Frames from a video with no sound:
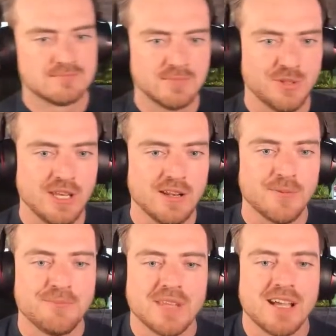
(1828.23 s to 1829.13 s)

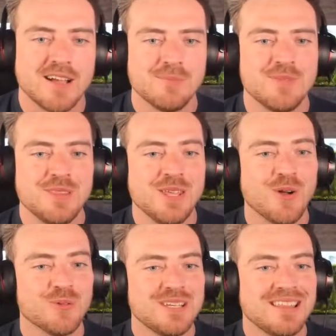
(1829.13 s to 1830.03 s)
the
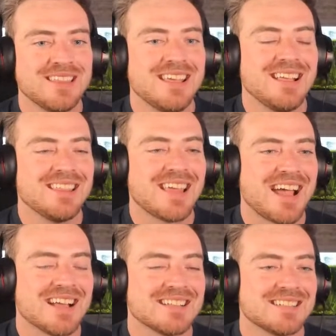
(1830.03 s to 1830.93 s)
only thing
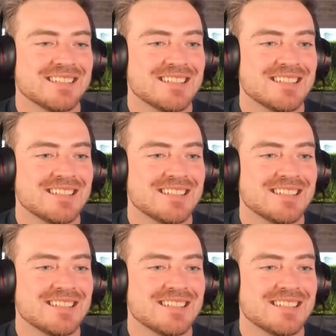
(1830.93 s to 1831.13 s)
that